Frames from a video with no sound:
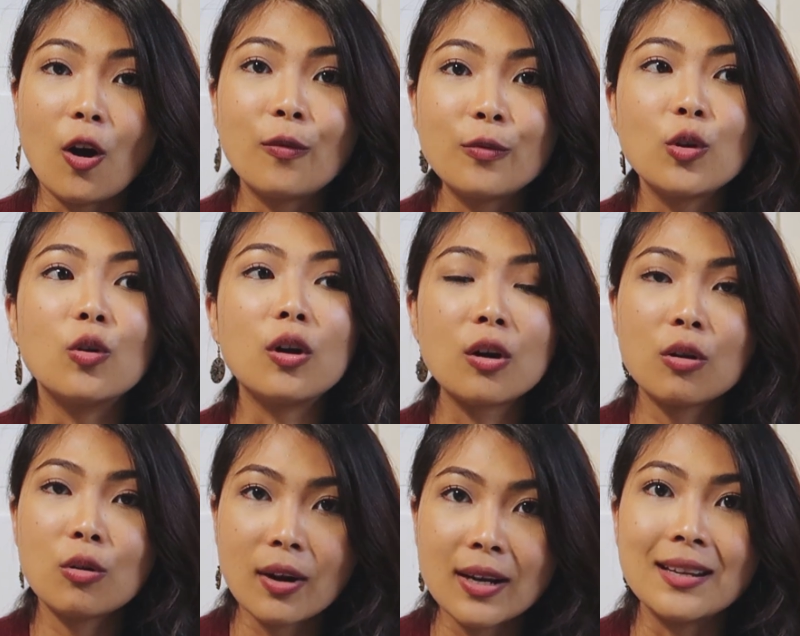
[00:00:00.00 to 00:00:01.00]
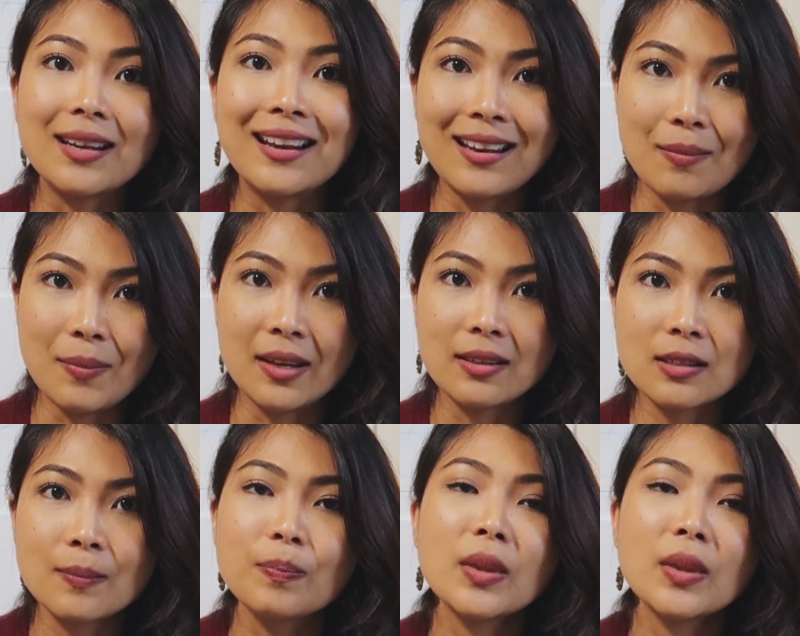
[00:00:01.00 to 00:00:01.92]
of your credit limit.